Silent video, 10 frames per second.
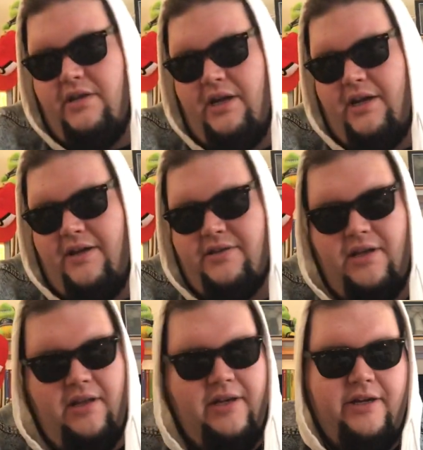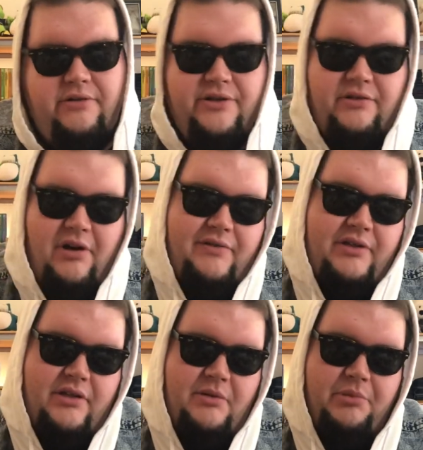deck, outside of like Girsu,
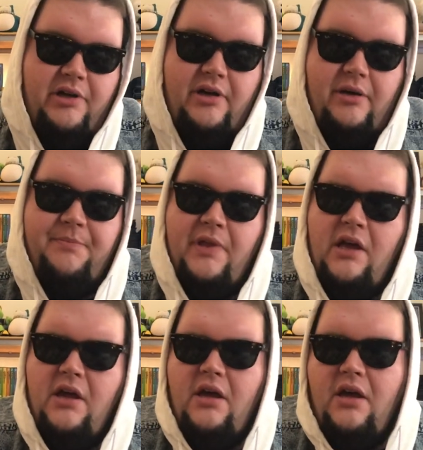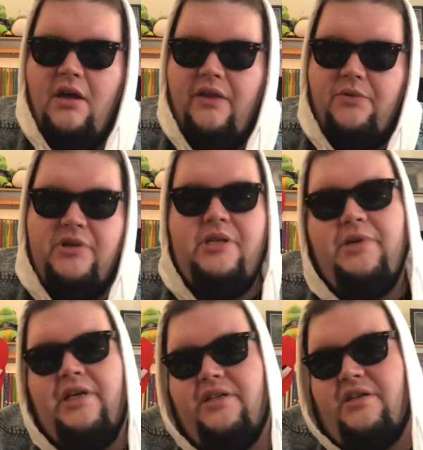obviously, but the reason
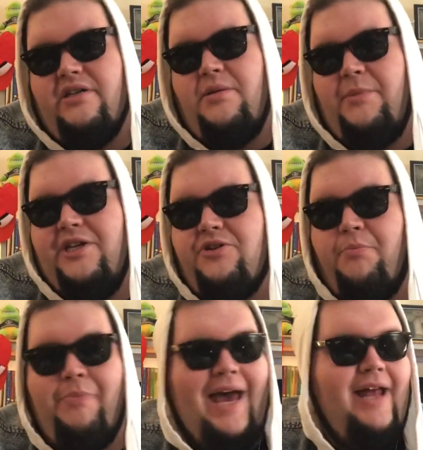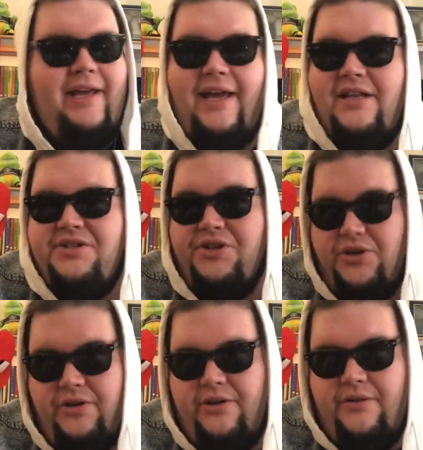being is because it makes your bad hands
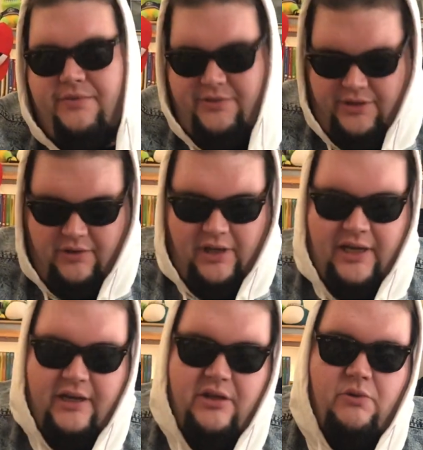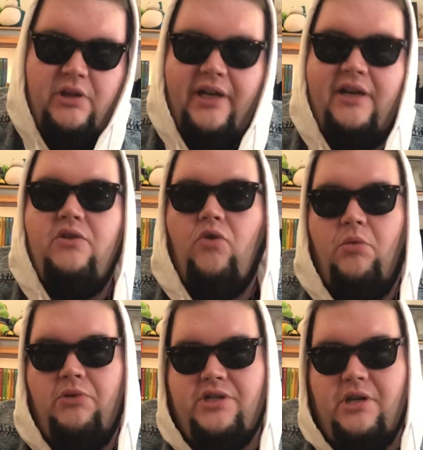good. So like, you can like
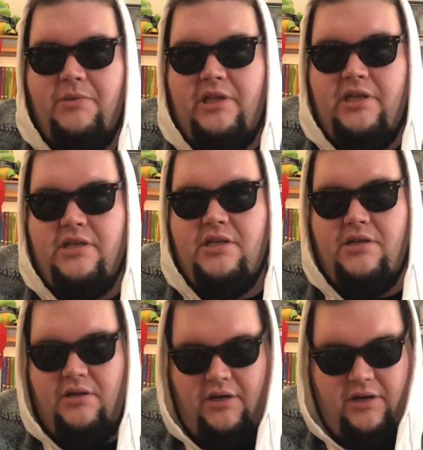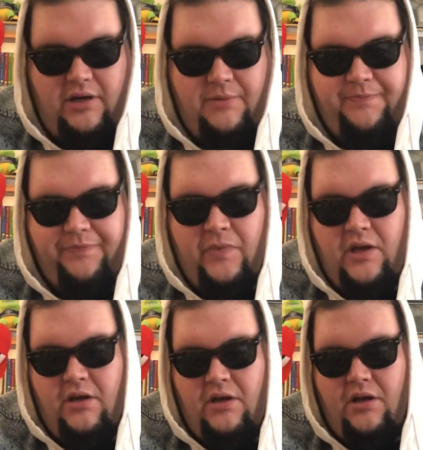normal summon this,
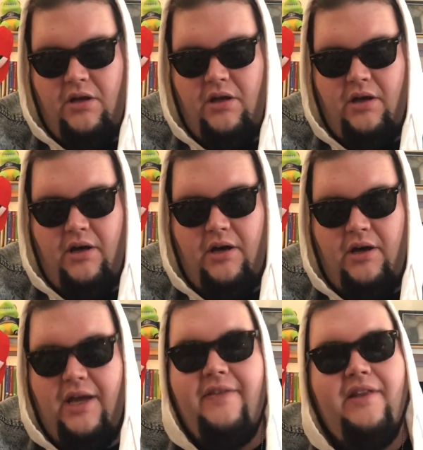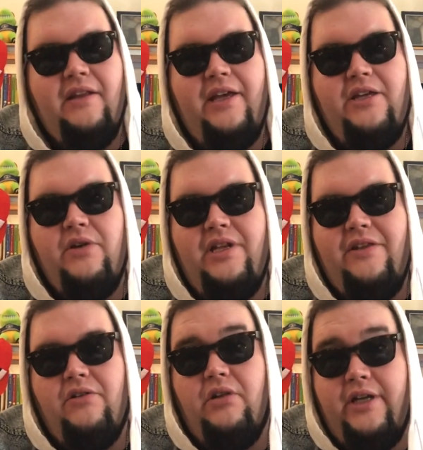and then like, you can
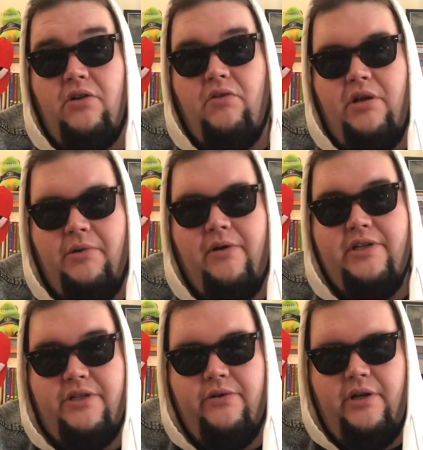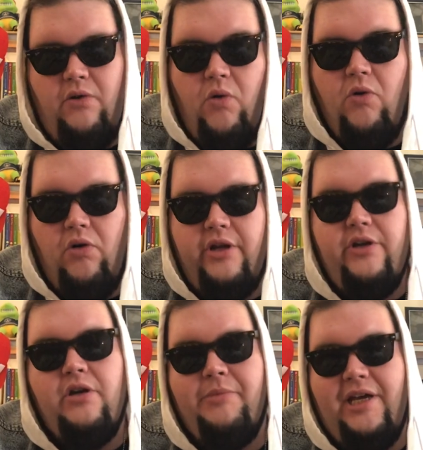either link Karibo into it, or you
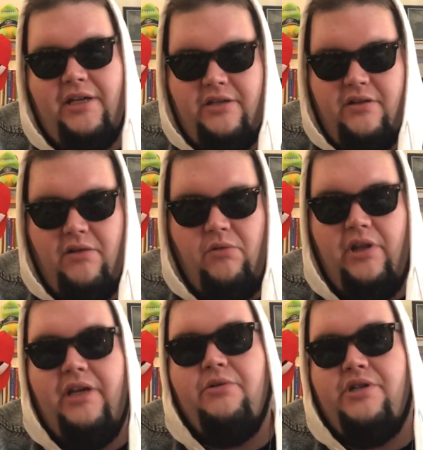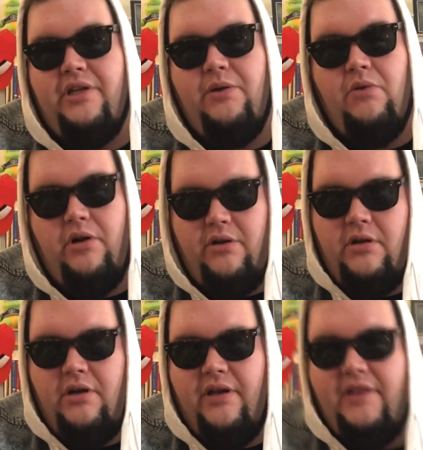can make it into the Relinquish Link 1
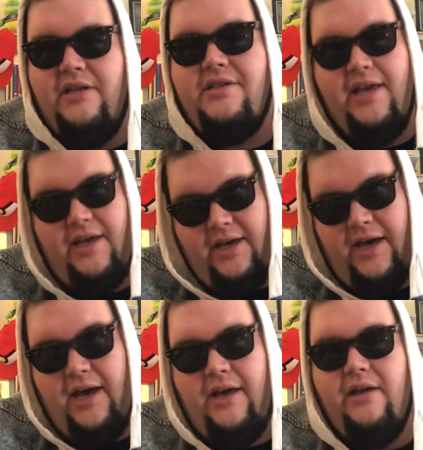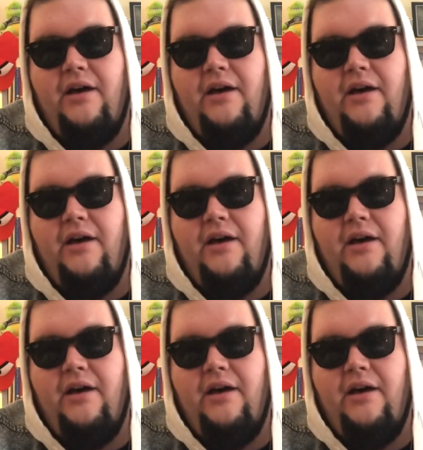and then take a guy.